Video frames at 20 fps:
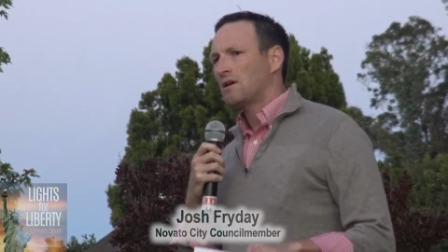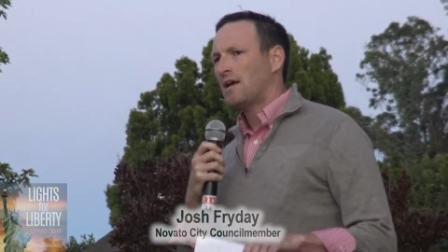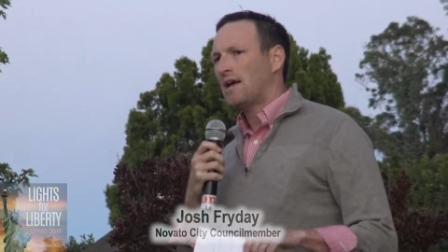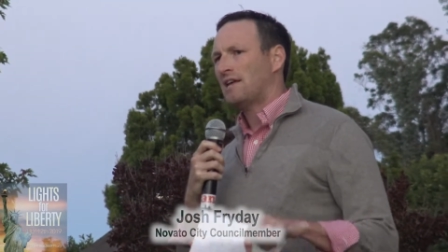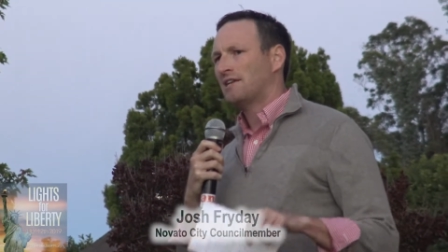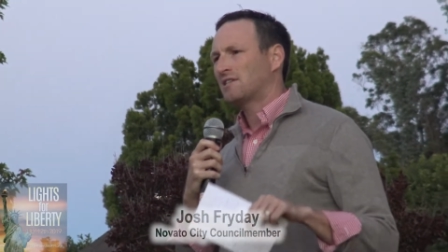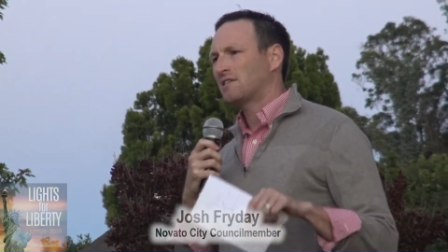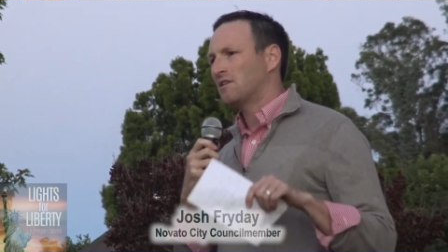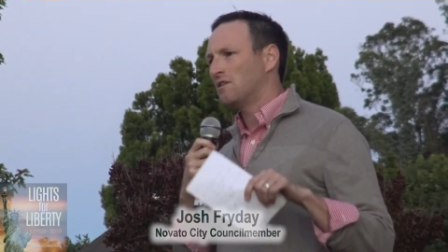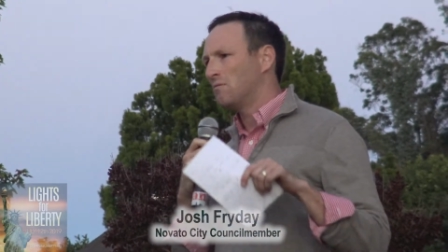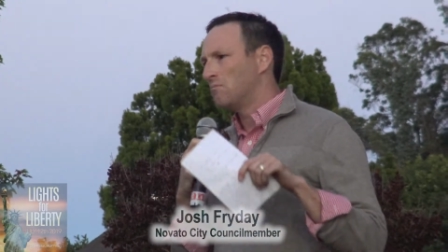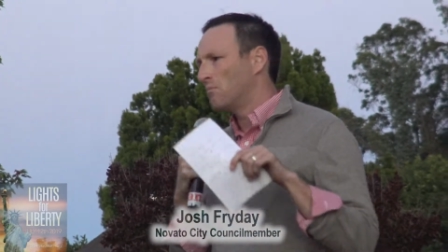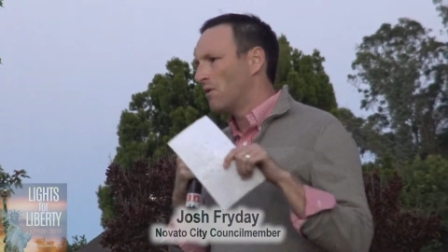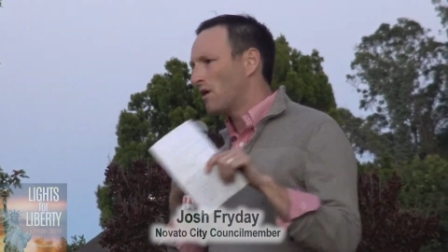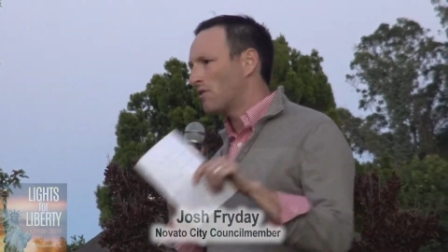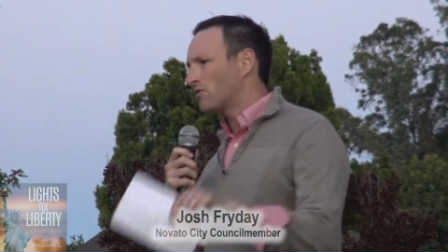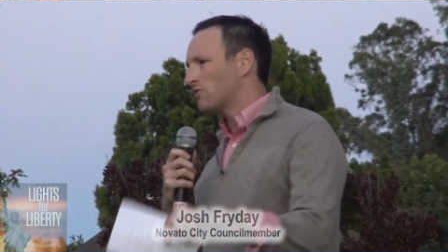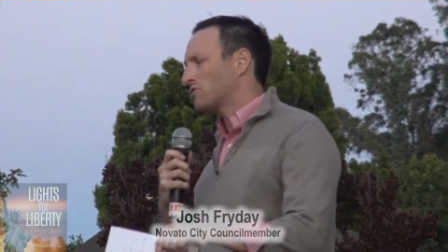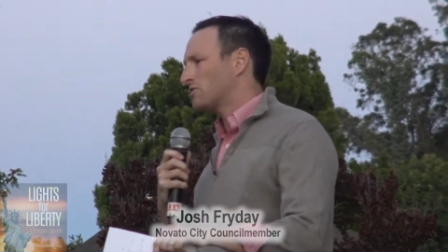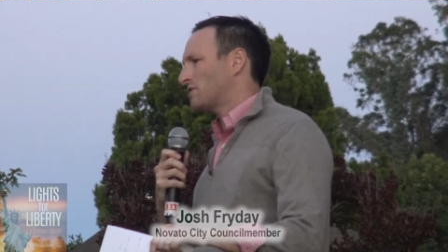and to the
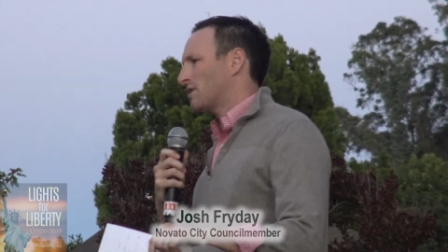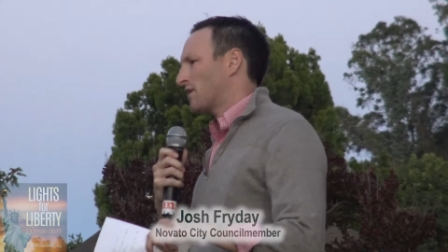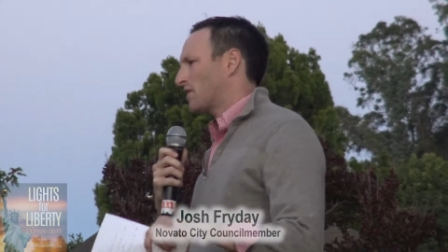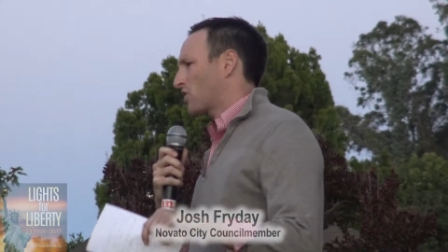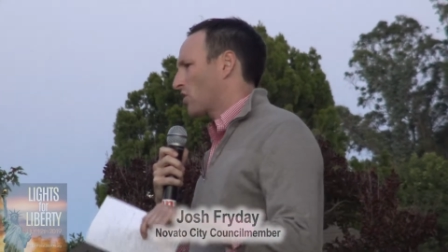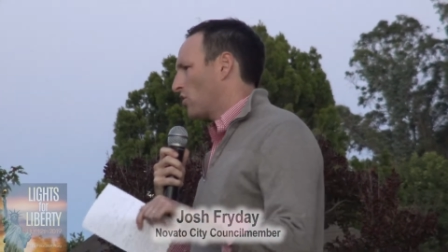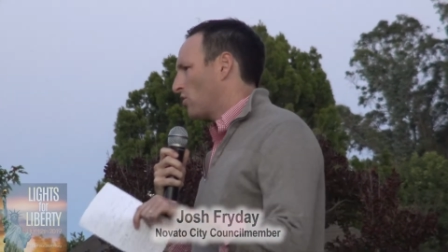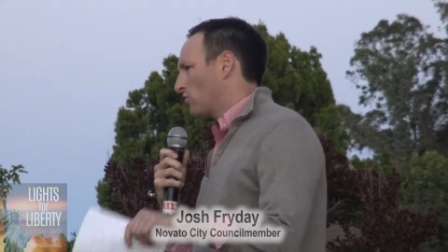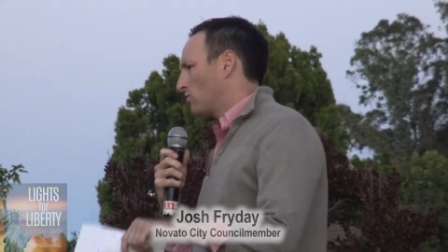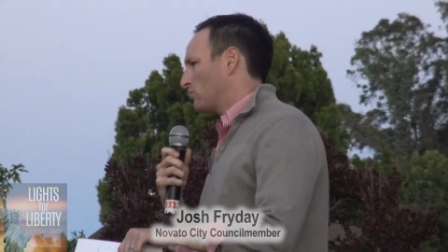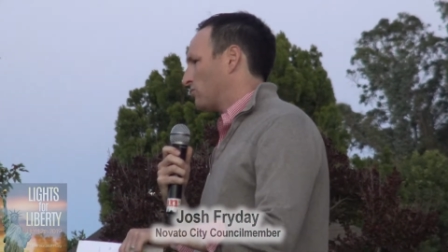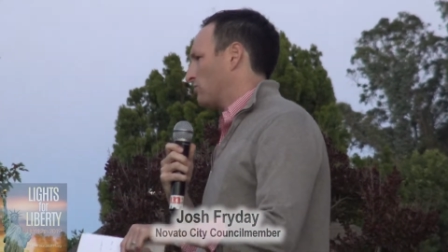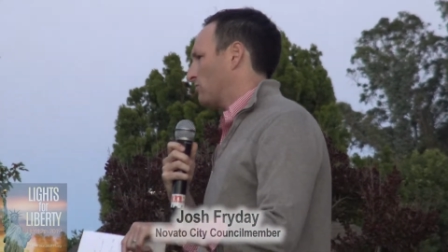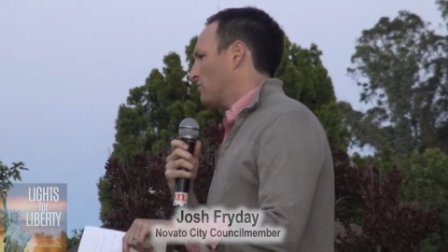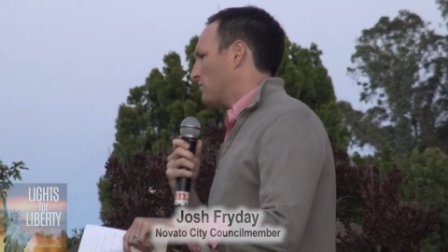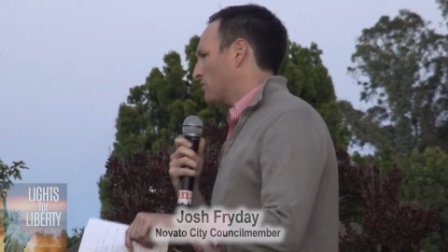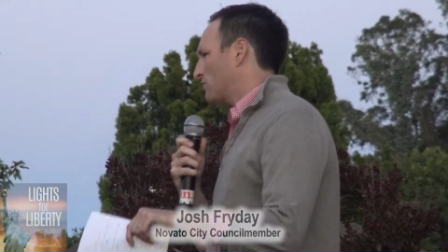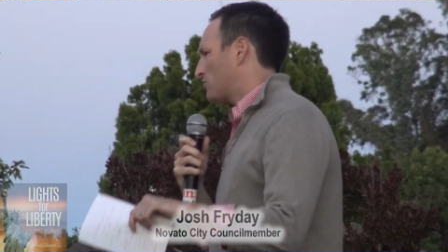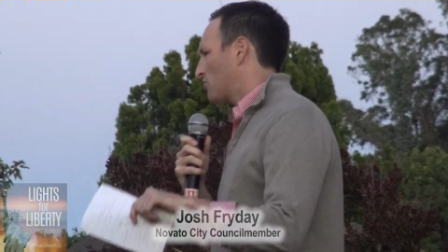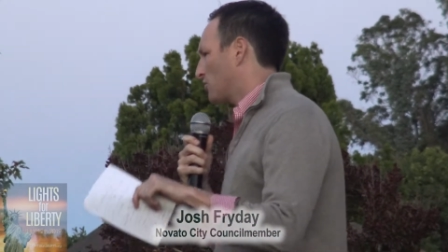mothers that go
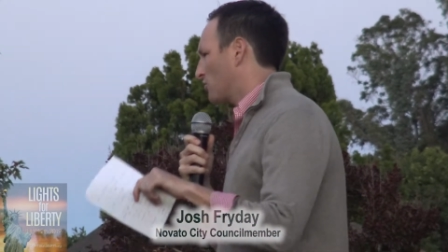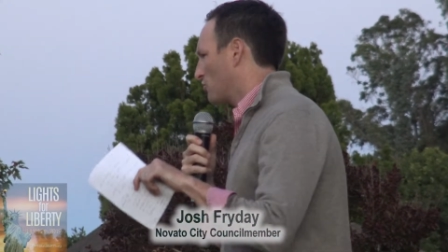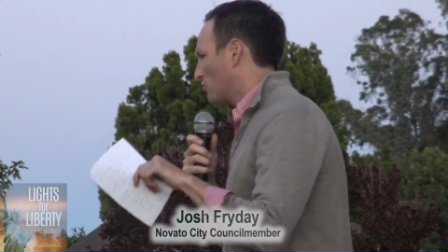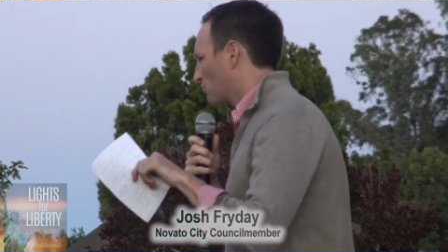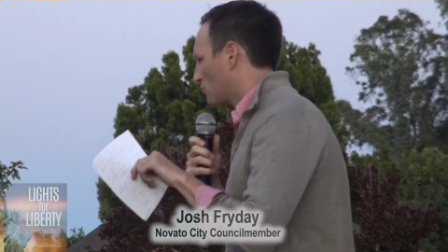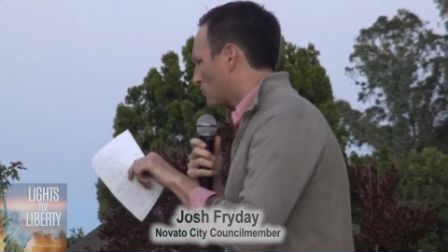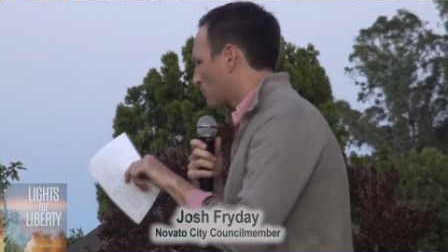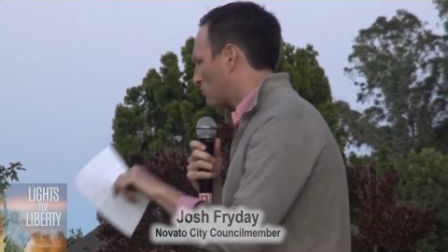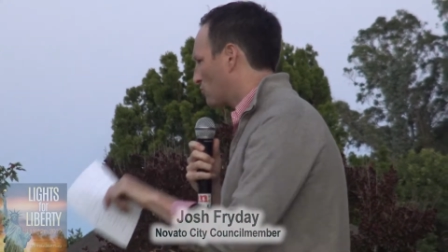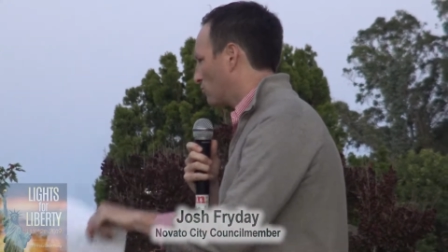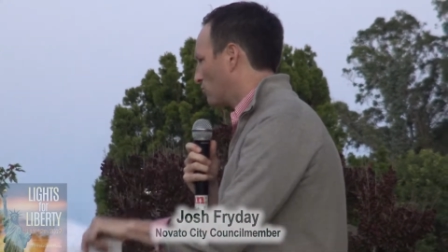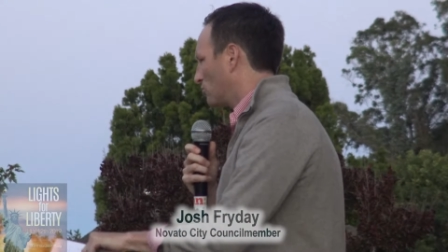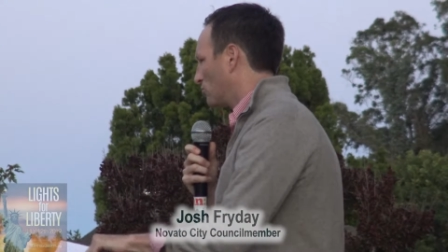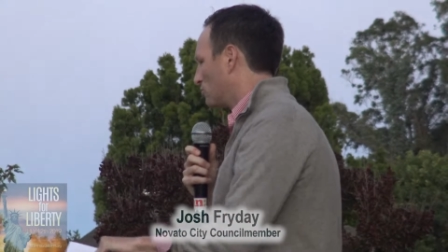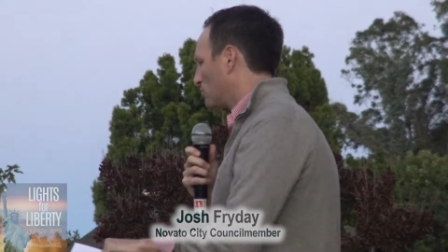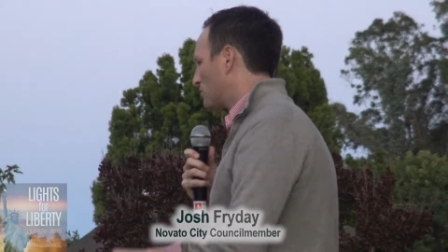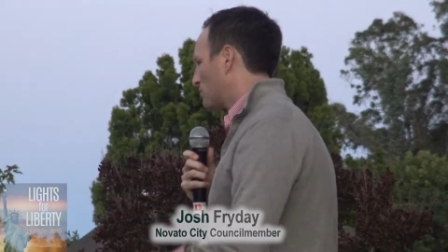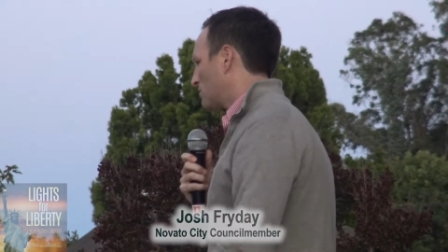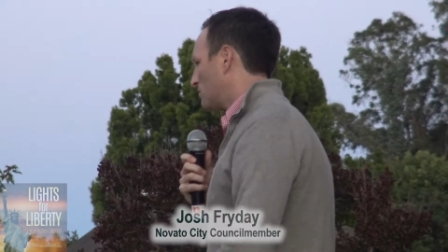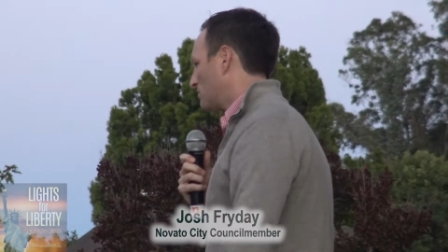to your
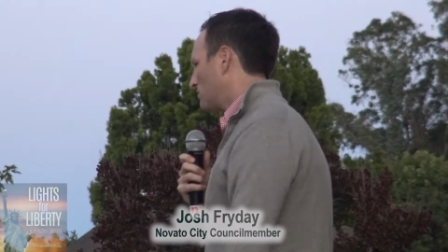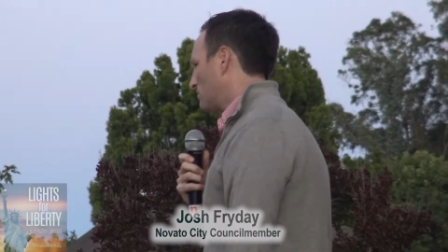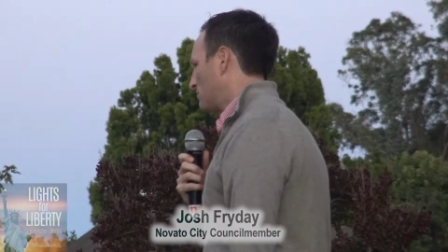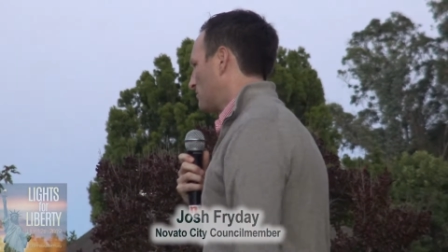schools,